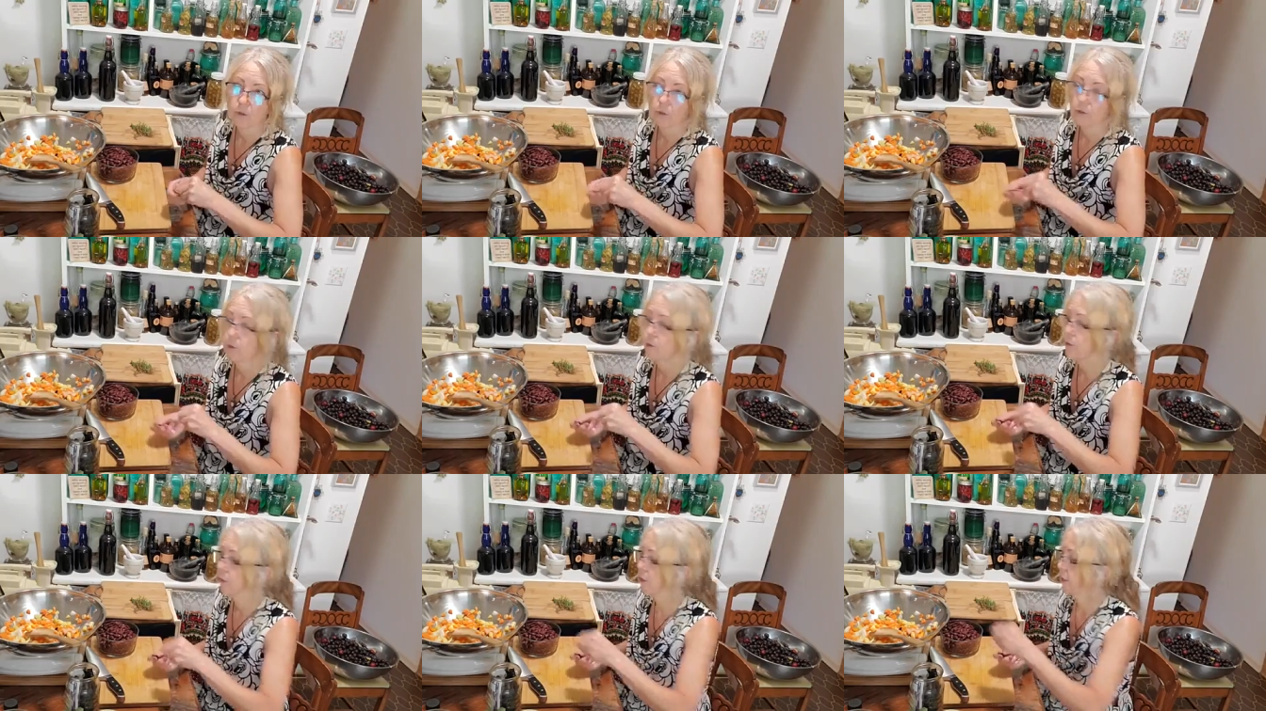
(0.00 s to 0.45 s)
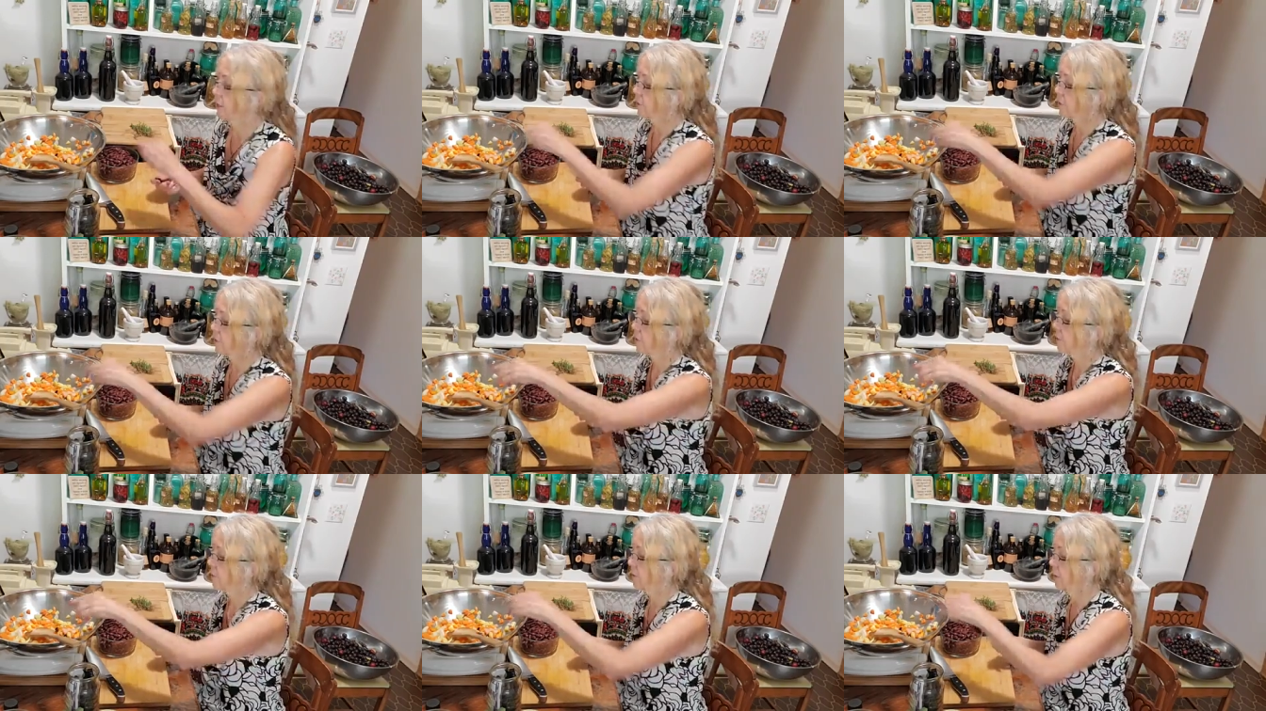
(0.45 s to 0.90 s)

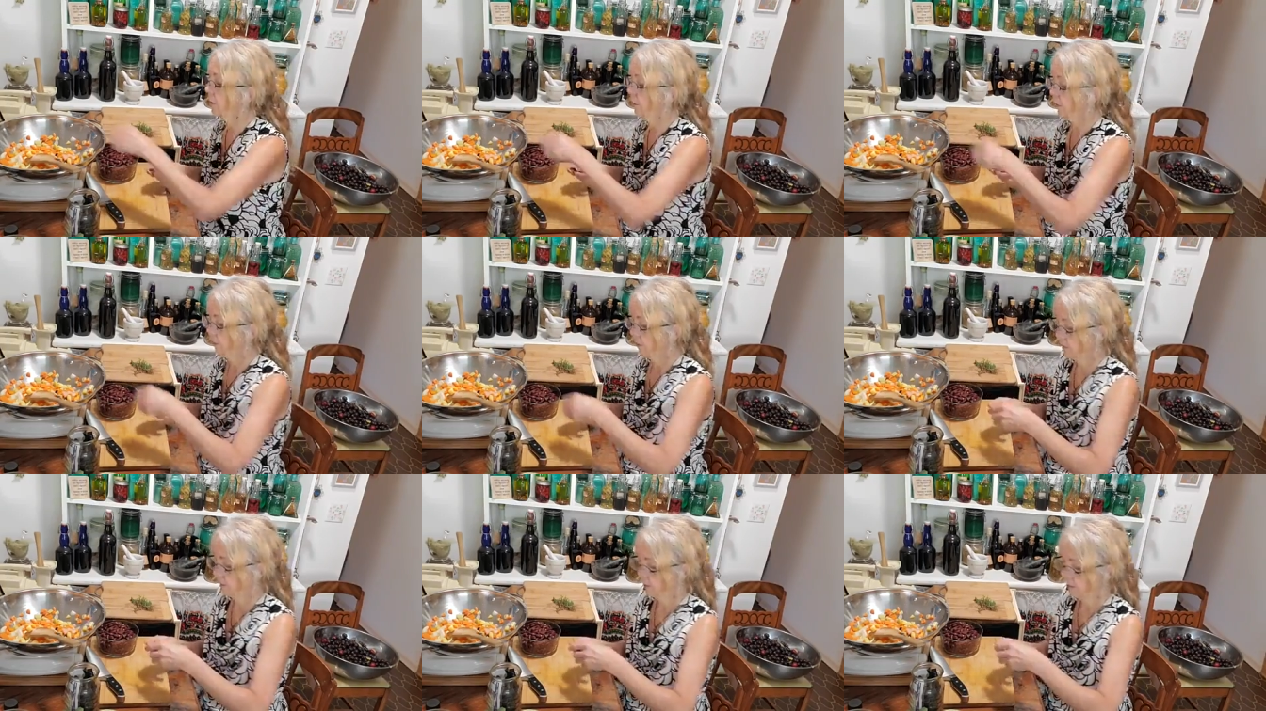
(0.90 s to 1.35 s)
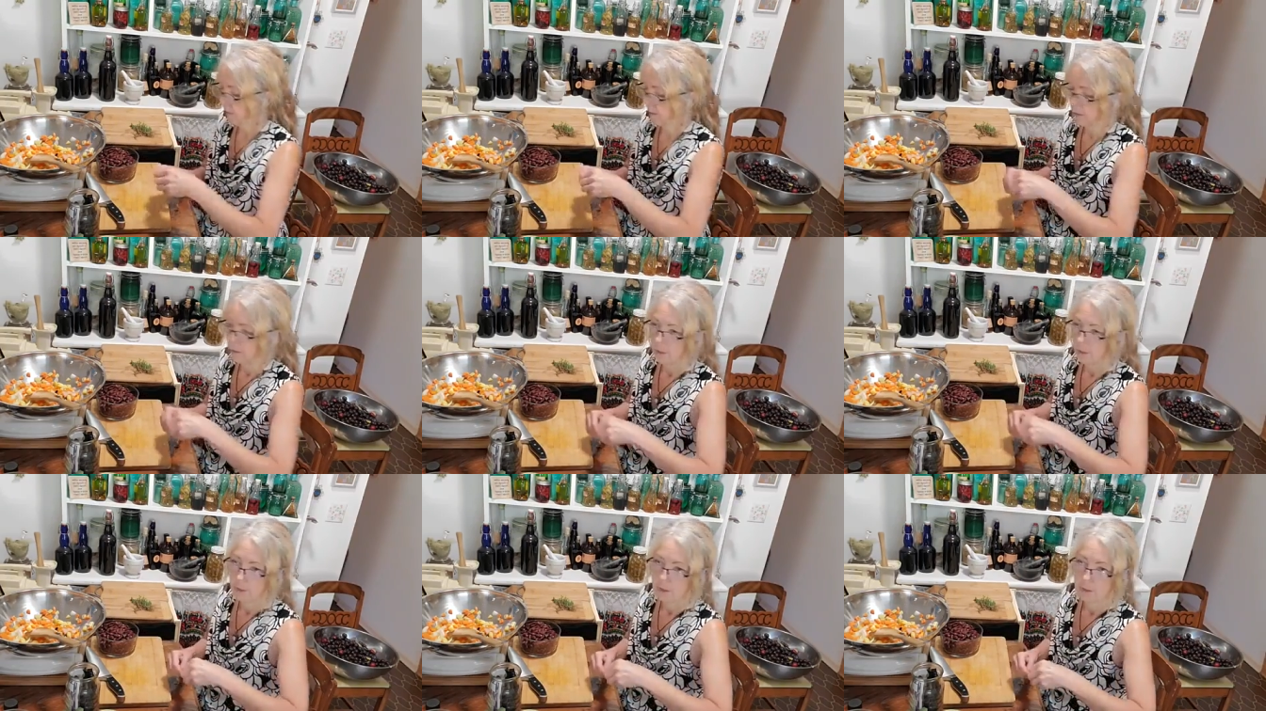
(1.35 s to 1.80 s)
nuclear
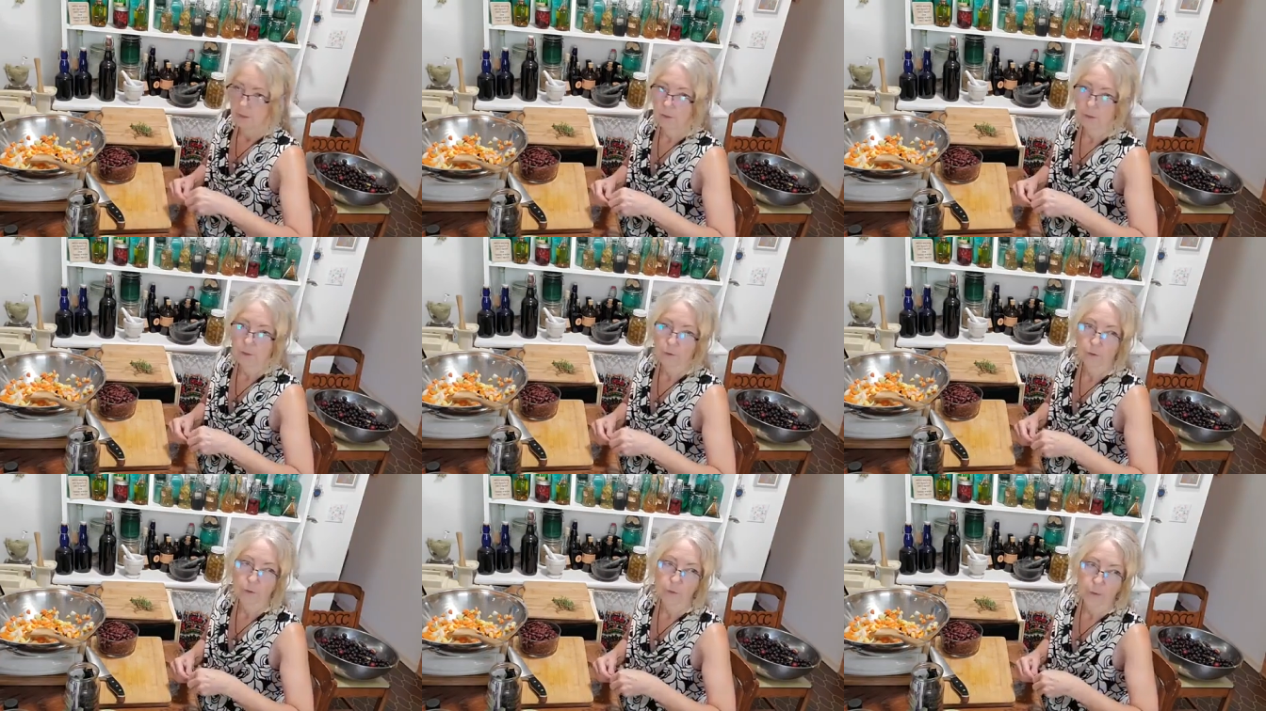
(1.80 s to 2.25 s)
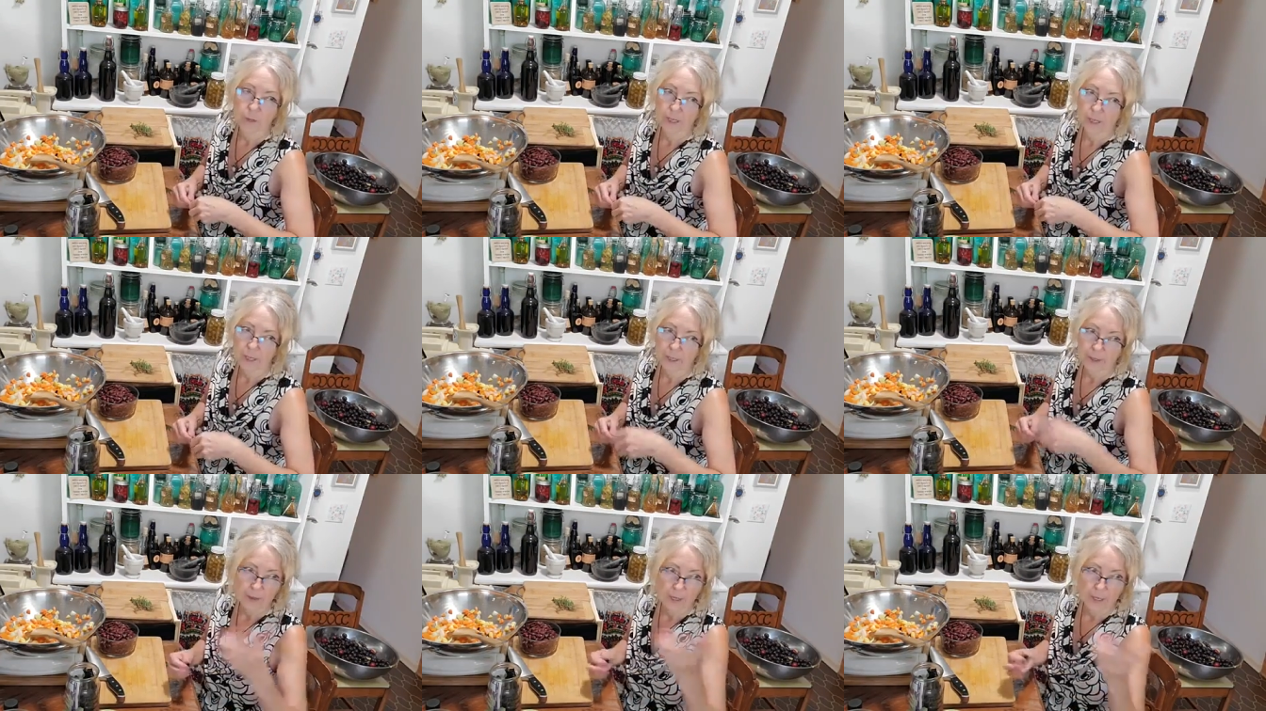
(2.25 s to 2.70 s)

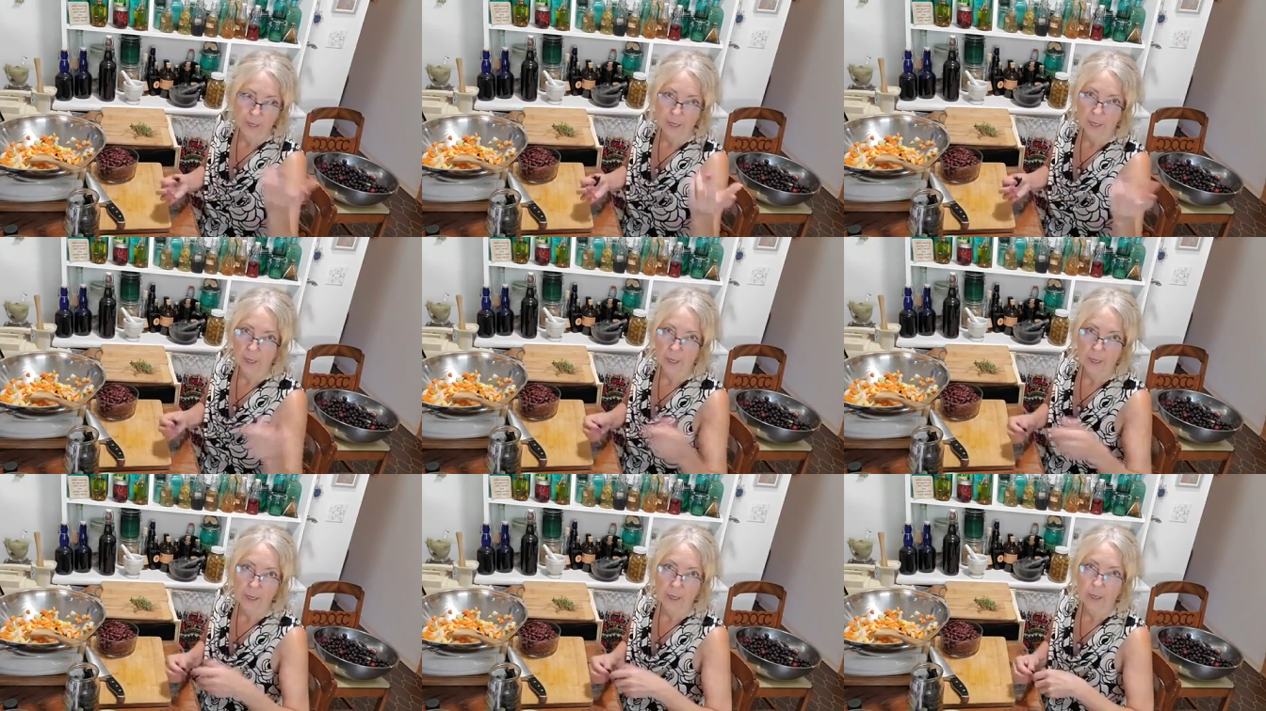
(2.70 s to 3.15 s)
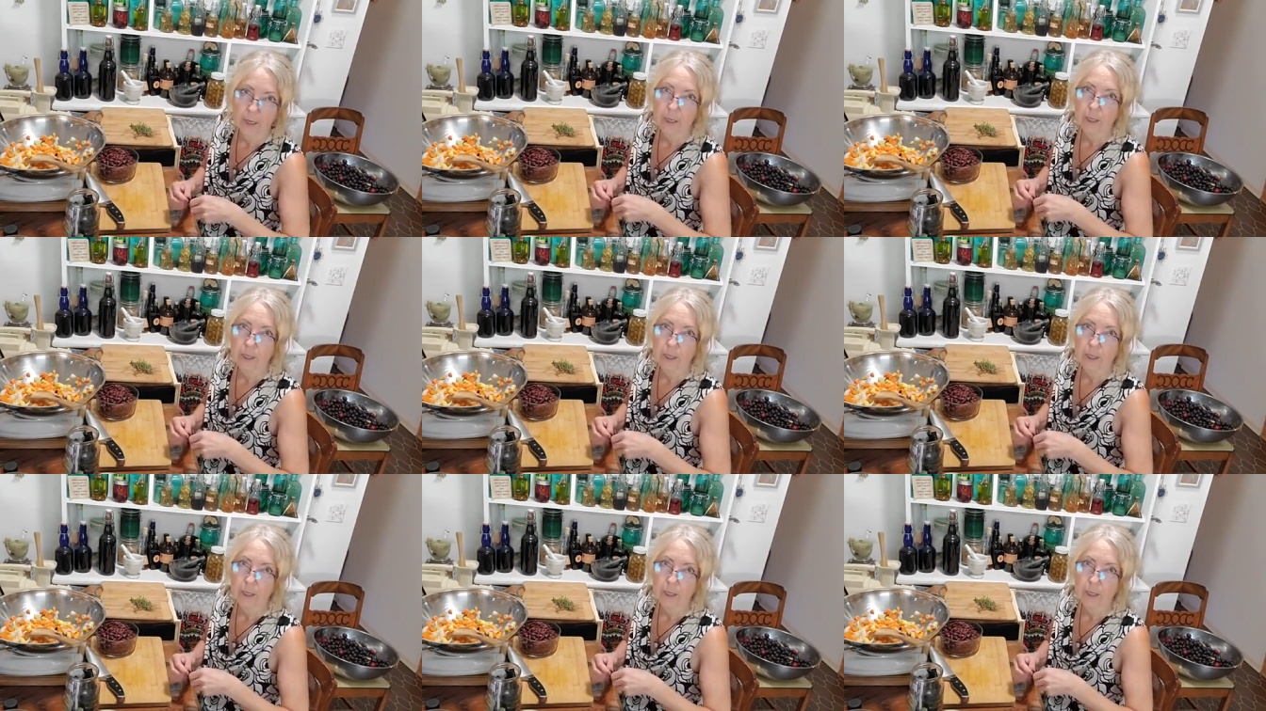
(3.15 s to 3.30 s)
earthquake thingy,